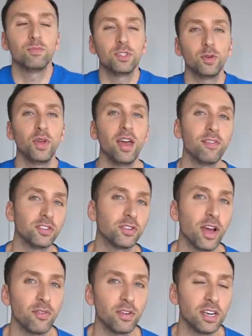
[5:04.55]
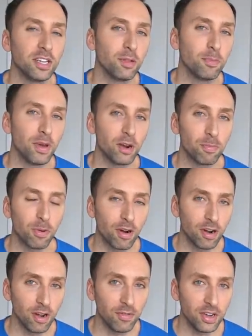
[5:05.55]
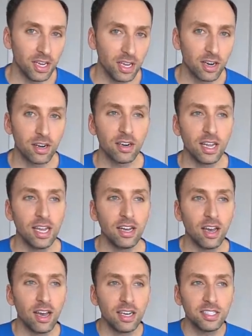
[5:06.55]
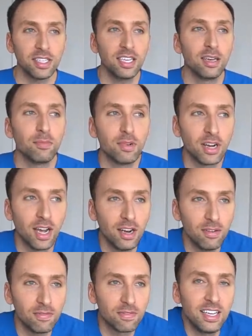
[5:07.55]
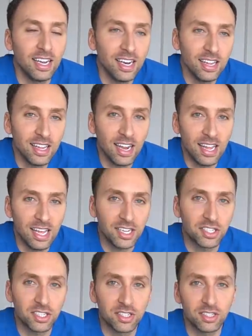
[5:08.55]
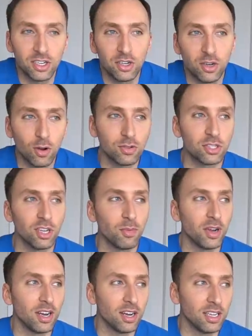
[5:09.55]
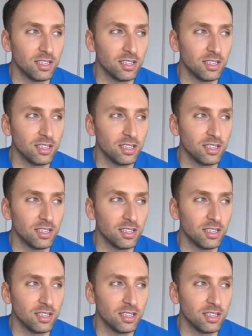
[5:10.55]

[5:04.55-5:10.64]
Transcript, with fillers: So we haven't traveled in the better part of a year, and honestly, I'm kind of getting that itch to go somewhere